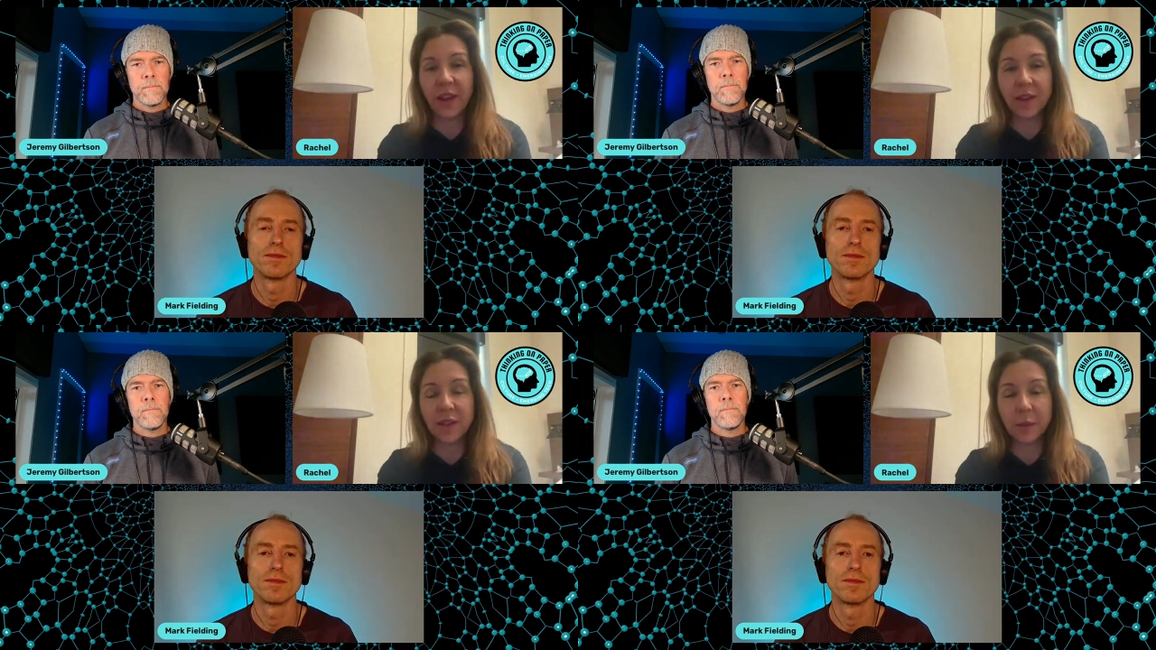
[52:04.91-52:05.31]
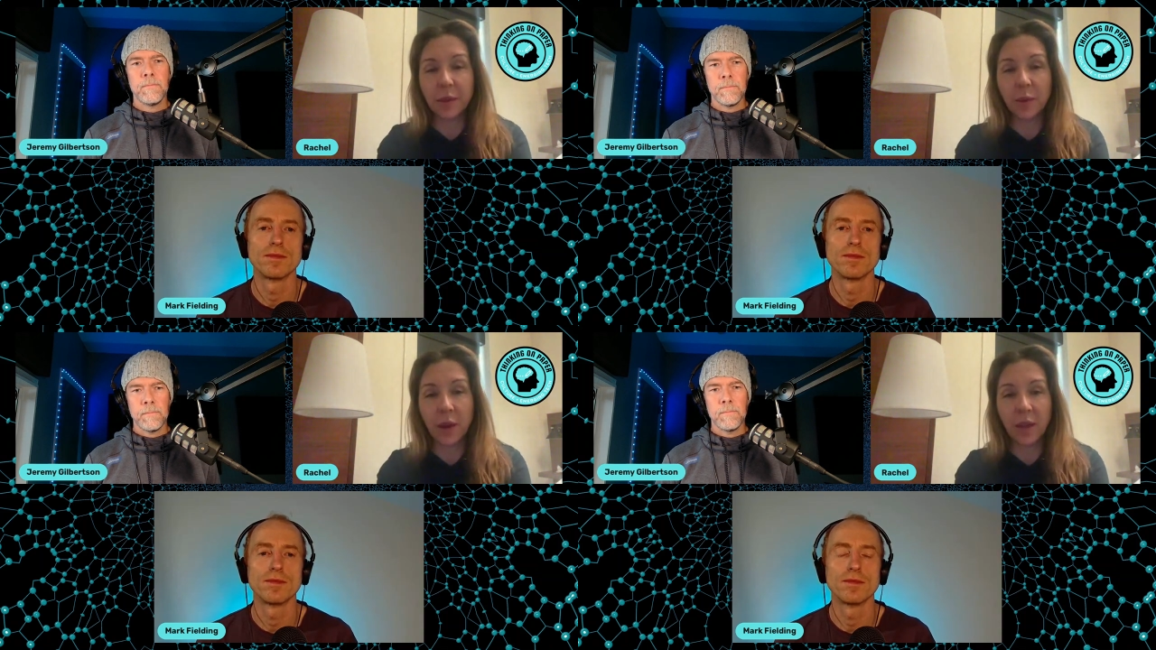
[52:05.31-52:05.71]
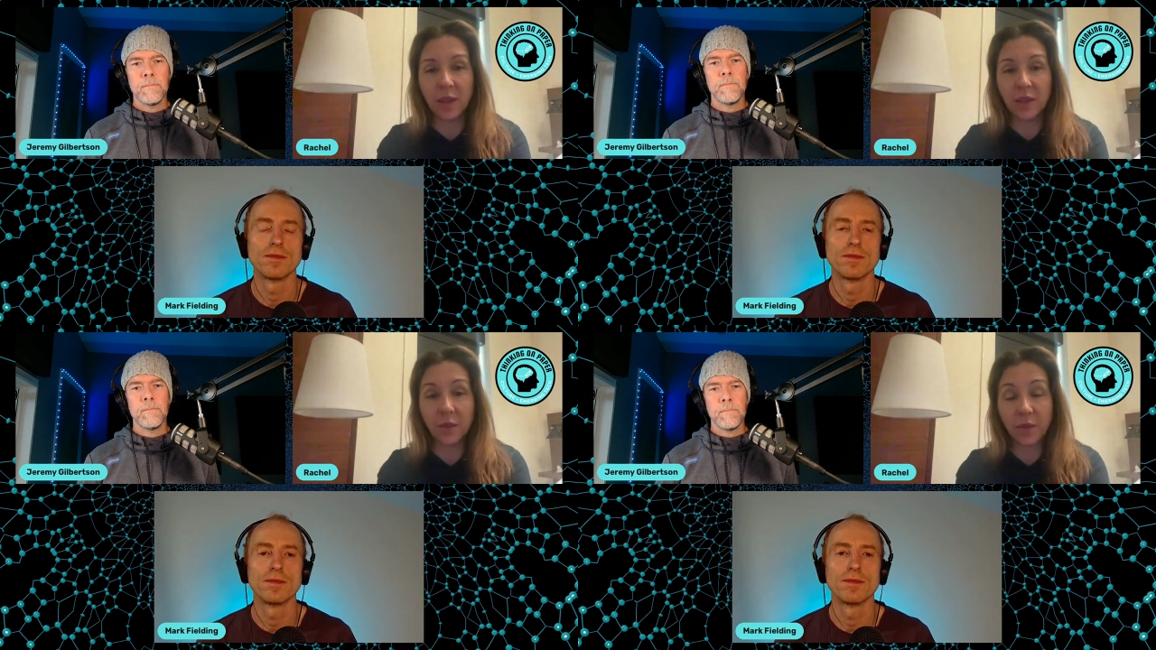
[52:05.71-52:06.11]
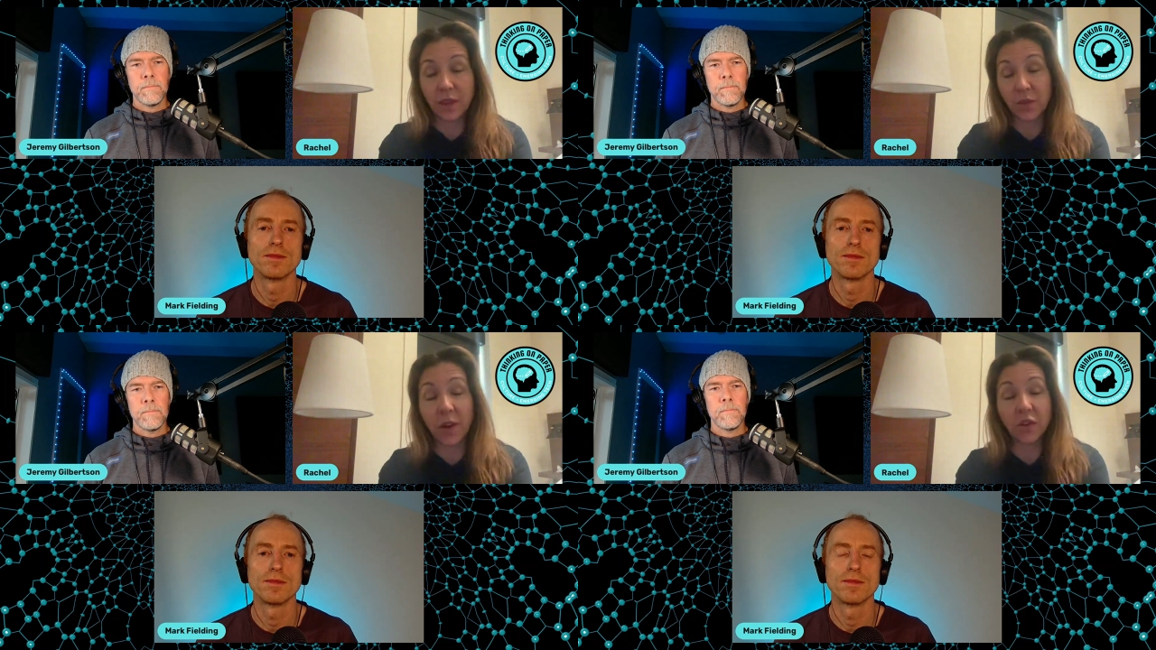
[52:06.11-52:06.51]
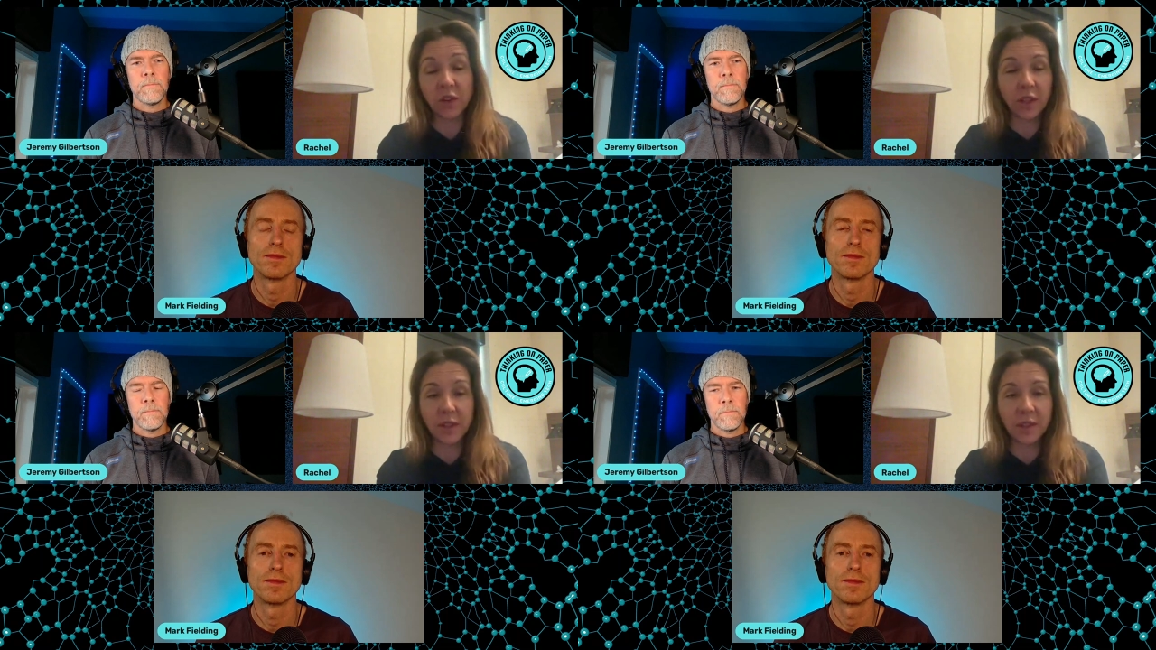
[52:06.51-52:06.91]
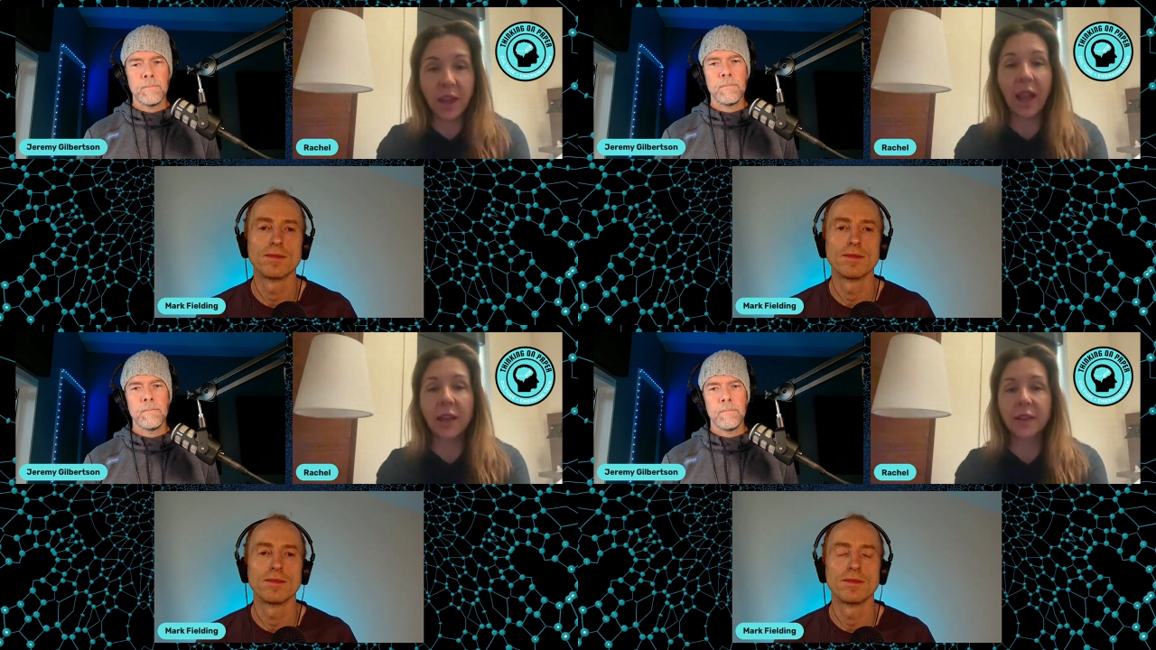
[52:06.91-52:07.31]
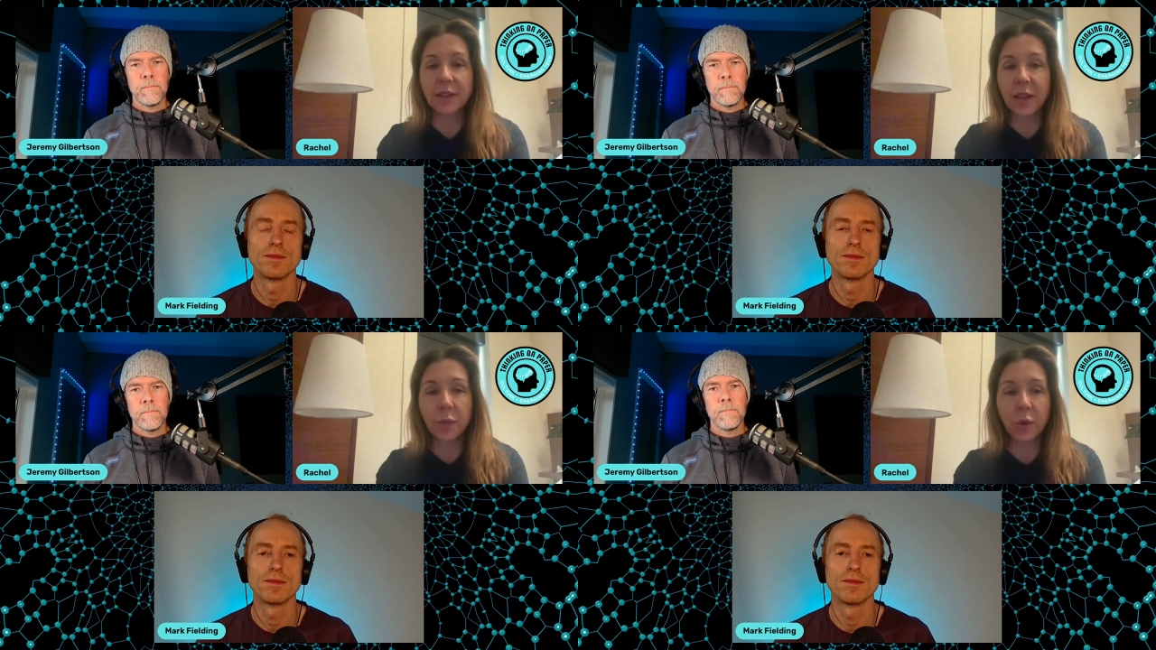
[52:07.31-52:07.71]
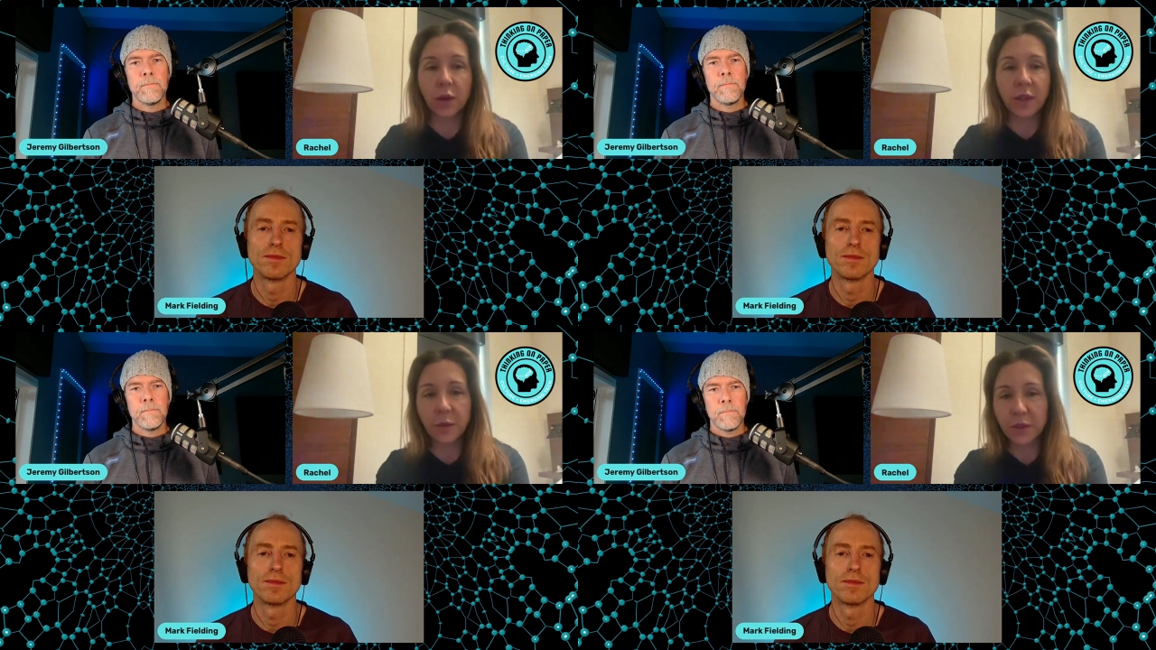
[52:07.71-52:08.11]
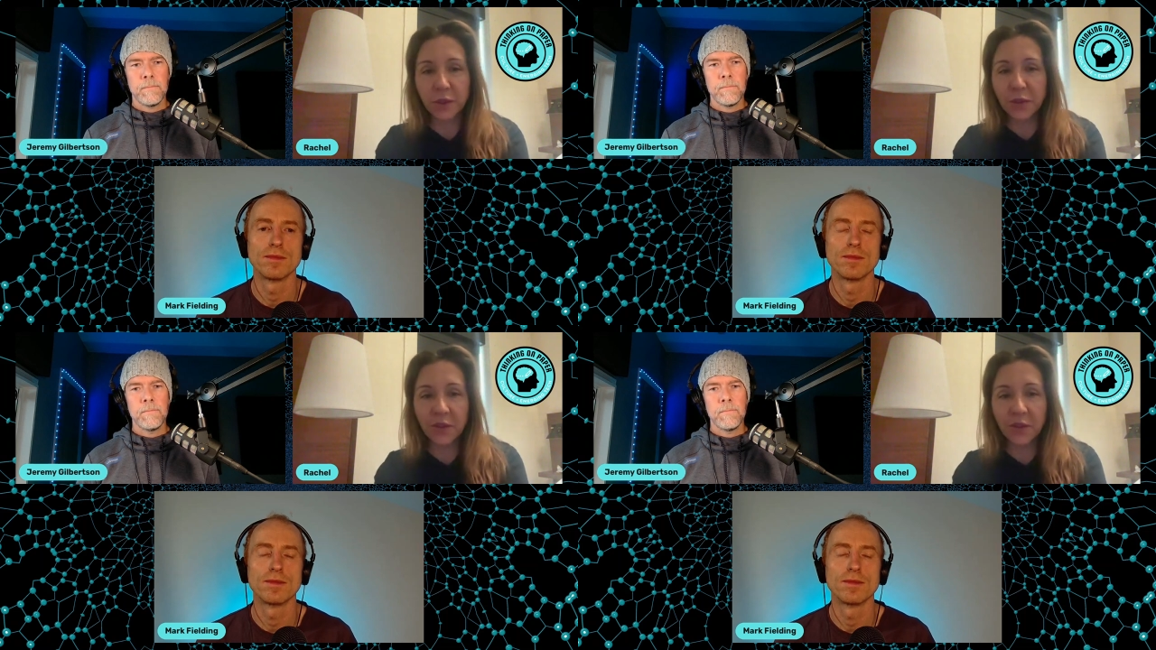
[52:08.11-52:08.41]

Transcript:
Speaker 1: just be part of their fandom in a way that's frictionless.